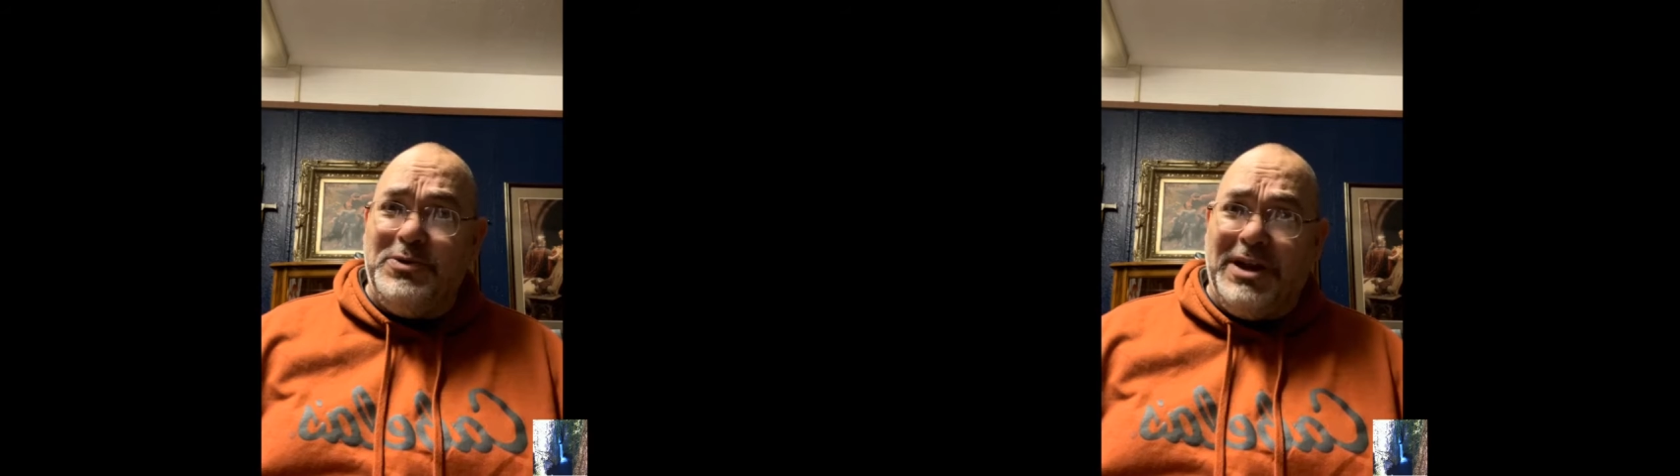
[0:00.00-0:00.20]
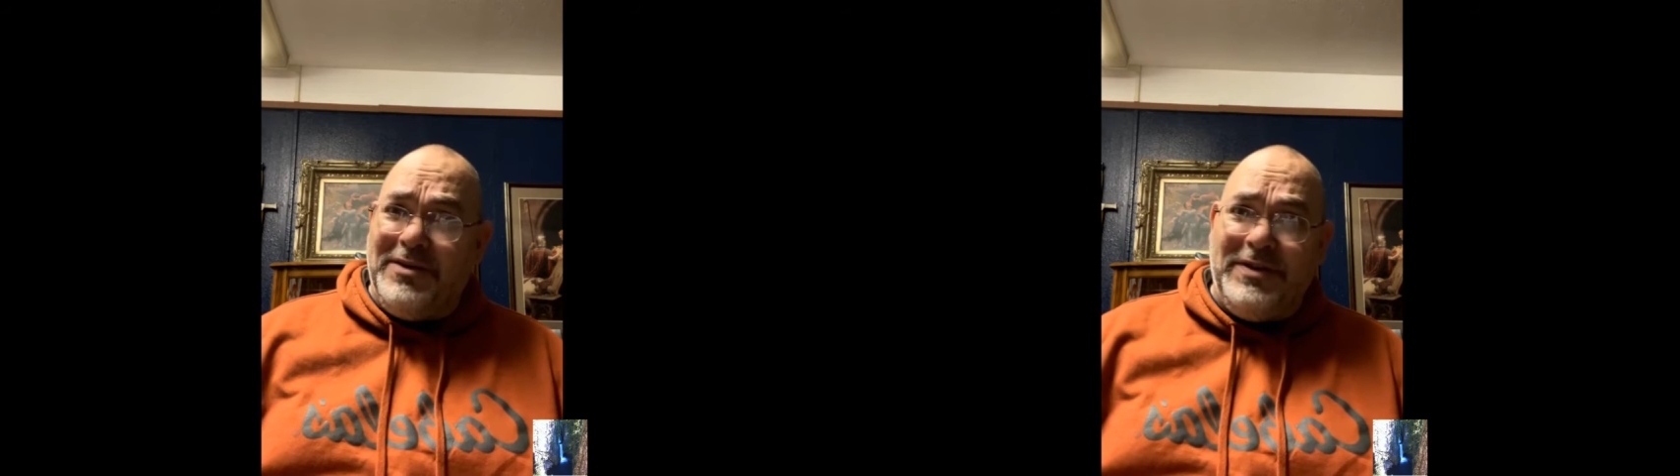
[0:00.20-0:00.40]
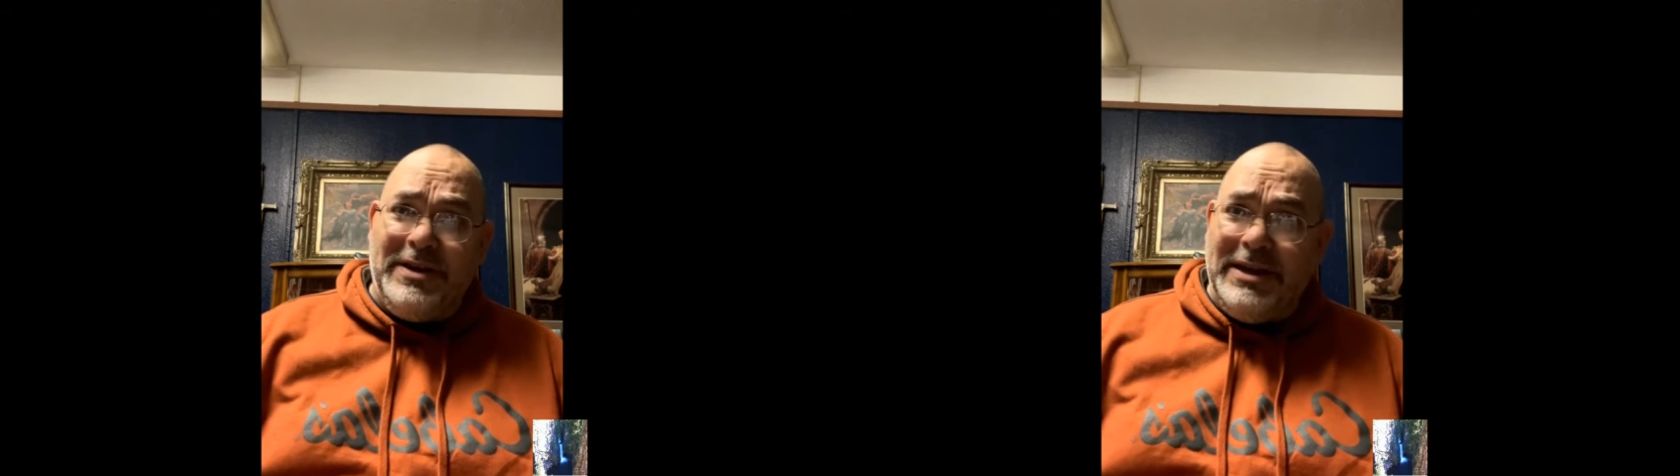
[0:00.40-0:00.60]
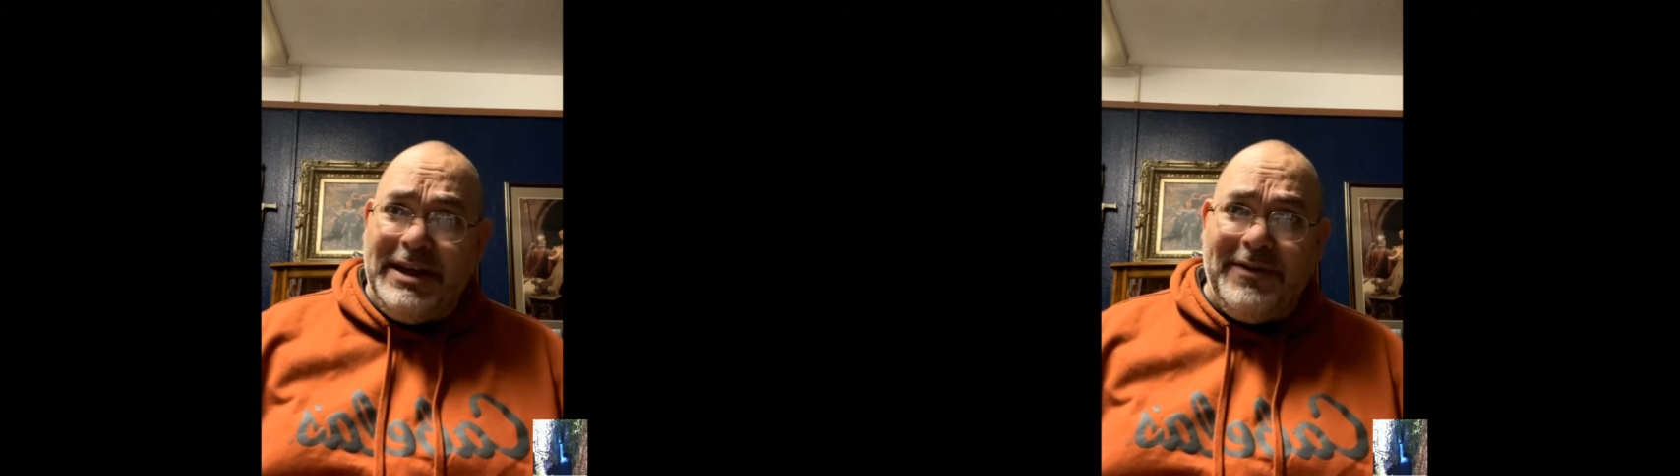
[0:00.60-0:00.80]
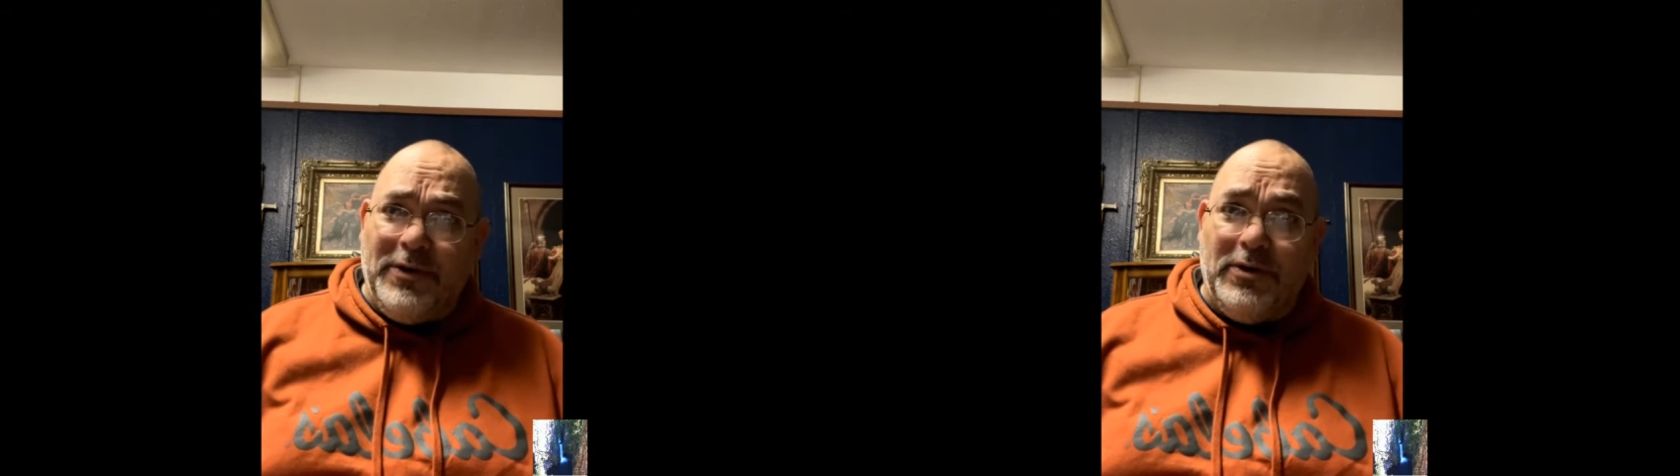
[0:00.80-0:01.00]
to love
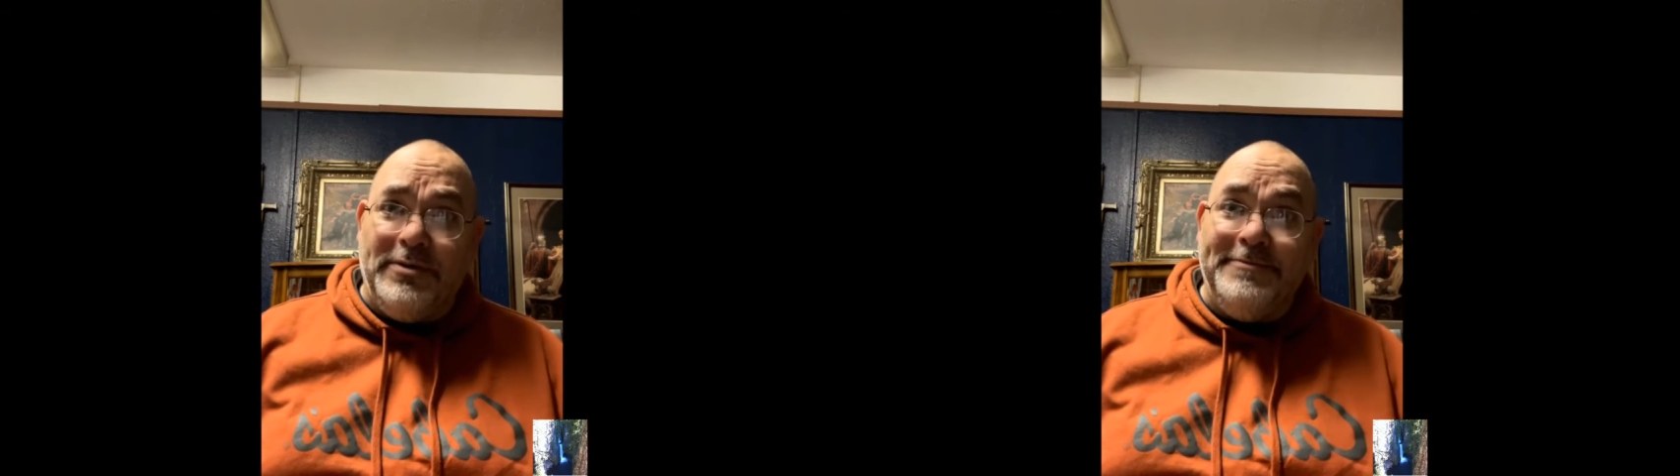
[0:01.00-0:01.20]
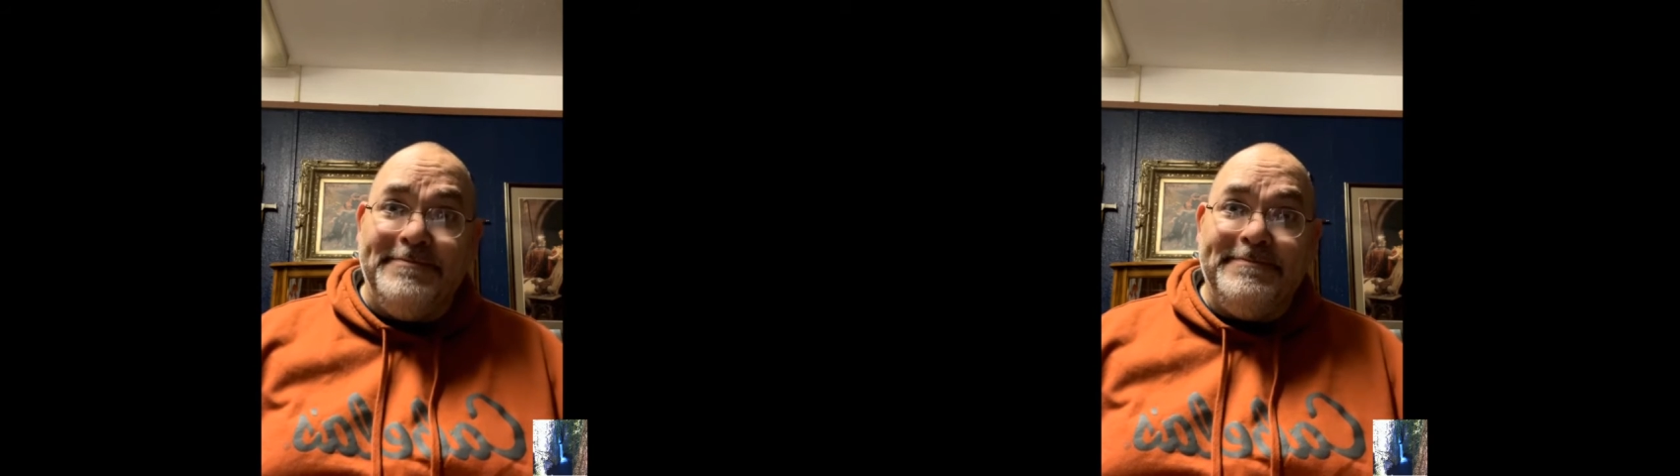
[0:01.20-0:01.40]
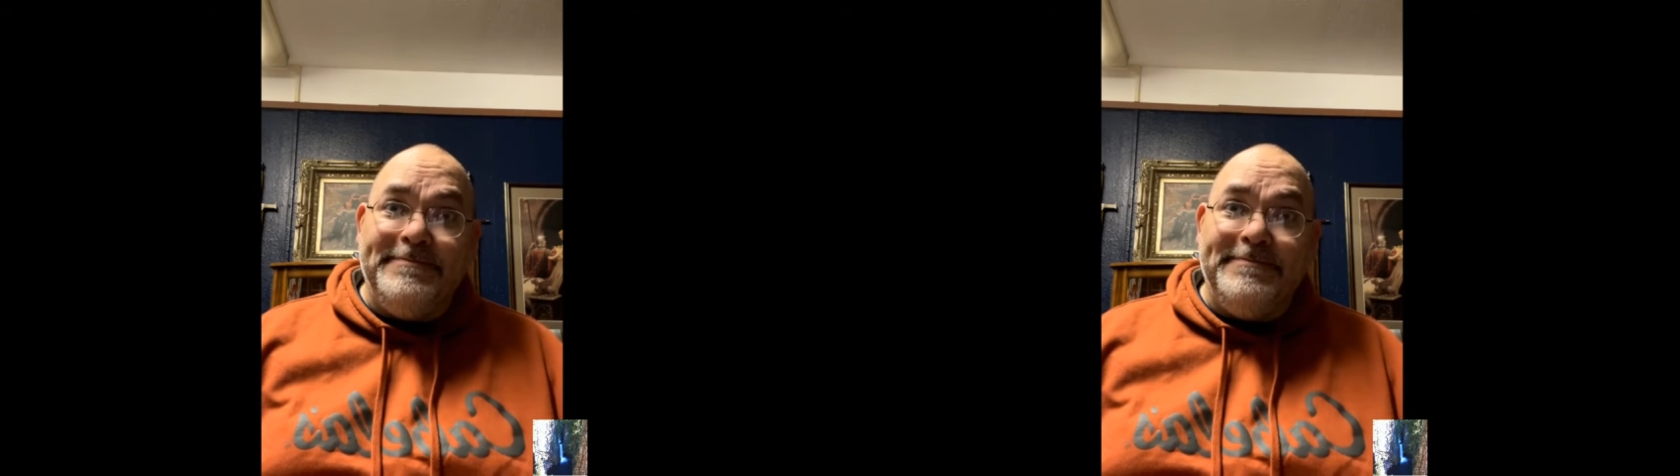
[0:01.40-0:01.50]
evil.